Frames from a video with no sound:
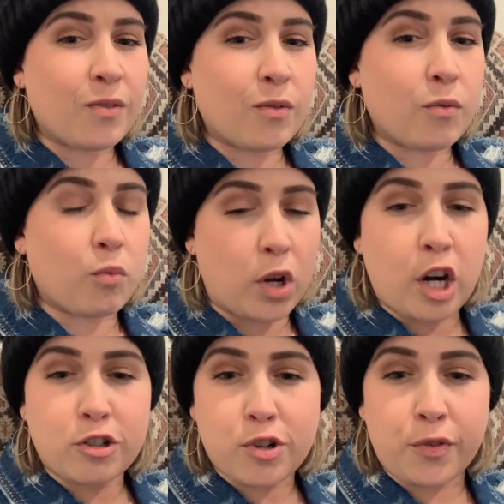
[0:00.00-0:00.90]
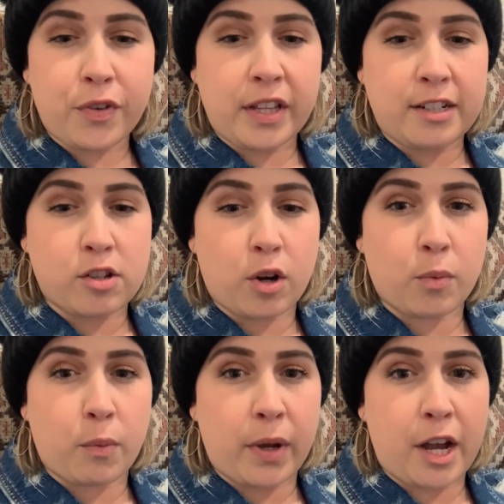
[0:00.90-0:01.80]
what our true feelings are
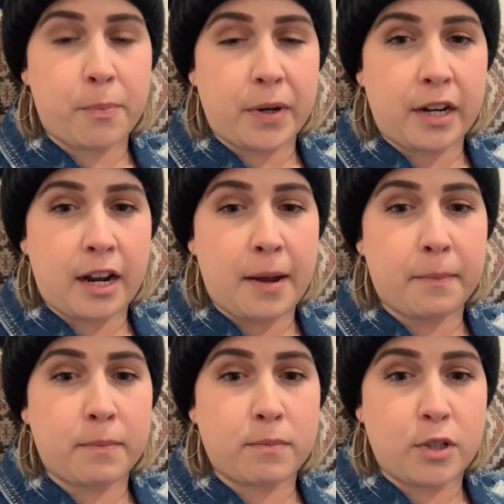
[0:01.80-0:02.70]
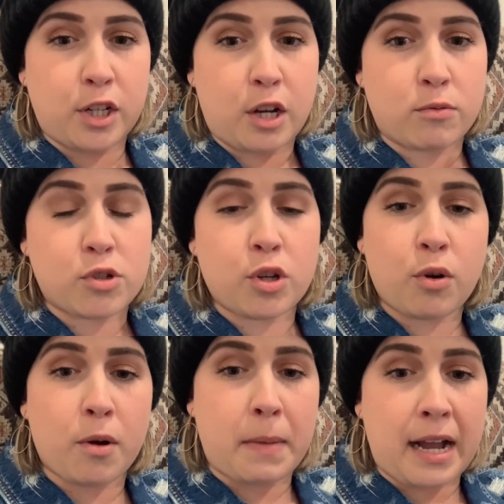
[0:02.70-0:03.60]
when we open it up, to
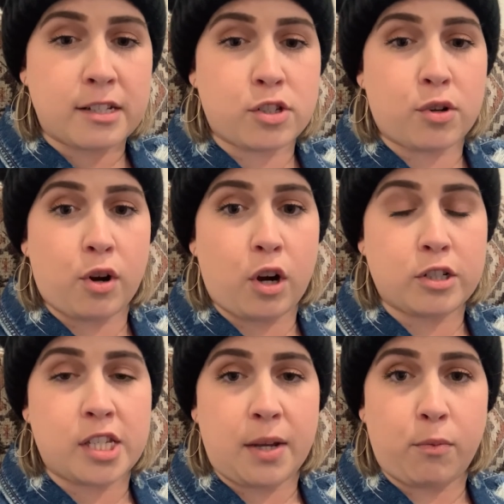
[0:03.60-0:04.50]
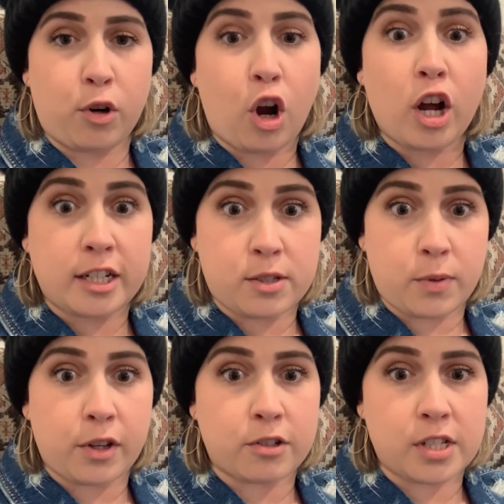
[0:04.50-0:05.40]
our minds, to our hearts, and we're honest
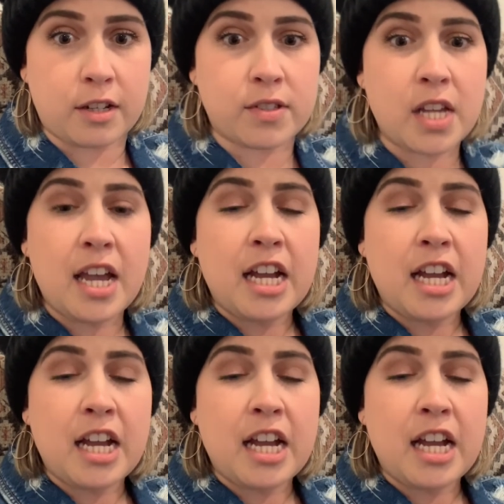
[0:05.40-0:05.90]
with ourselves.